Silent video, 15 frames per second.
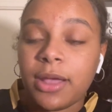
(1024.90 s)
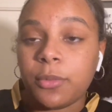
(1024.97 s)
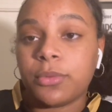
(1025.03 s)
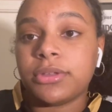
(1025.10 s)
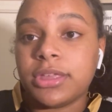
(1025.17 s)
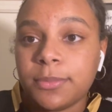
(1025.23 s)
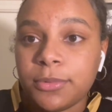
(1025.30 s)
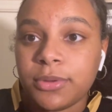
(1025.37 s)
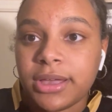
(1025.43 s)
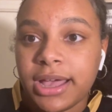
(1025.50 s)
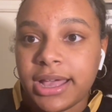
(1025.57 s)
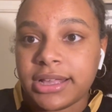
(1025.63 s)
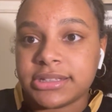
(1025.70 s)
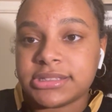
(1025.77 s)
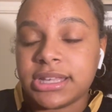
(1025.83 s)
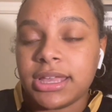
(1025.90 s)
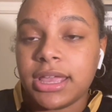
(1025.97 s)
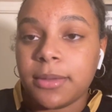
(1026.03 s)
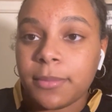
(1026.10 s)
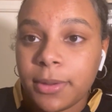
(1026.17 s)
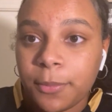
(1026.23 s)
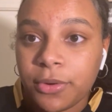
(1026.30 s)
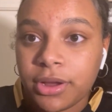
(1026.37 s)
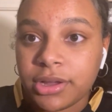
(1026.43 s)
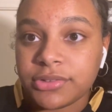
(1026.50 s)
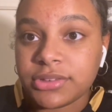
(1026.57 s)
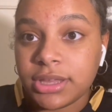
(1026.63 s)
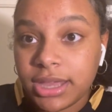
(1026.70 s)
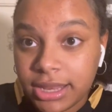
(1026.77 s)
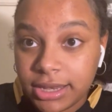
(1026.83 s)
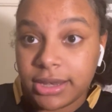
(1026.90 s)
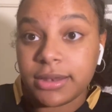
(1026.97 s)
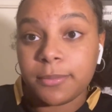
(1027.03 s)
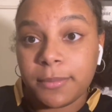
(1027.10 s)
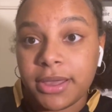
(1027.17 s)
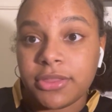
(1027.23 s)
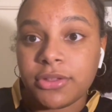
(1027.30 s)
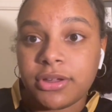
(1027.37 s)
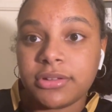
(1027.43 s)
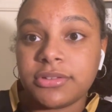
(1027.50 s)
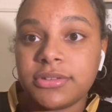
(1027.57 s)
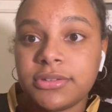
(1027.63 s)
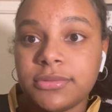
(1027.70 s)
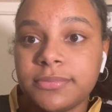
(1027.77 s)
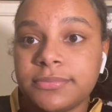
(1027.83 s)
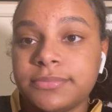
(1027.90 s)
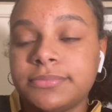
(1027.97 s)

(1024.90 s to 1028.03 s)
I will keep you guys in my prayers and in my thoughts.